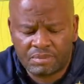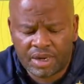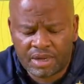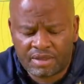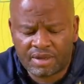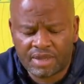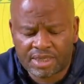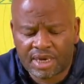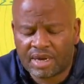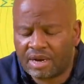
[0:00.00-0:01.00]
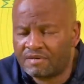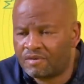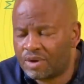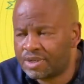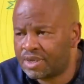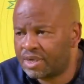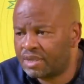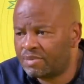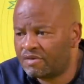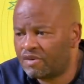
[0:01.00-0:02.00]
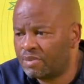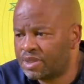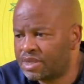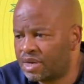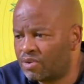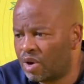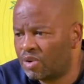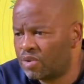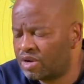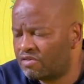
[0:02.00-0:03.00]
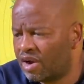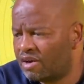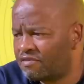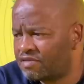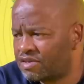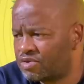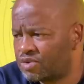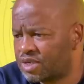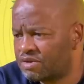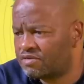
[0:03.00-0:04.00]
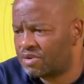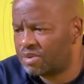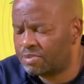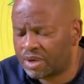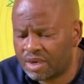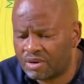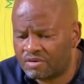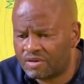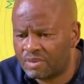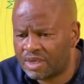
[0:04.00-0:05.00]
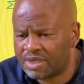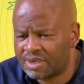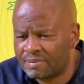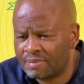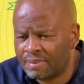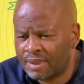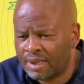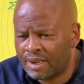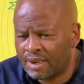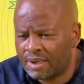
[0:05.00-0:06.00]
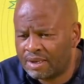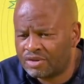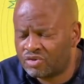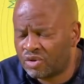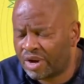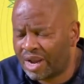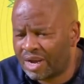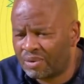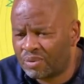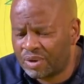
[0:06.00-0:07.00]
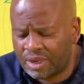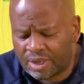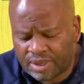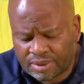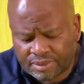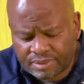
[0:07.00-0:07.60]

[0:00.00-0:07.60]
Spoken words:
But I think the second half was the performance that one would have loved to see from the beginning of the match. It's not like we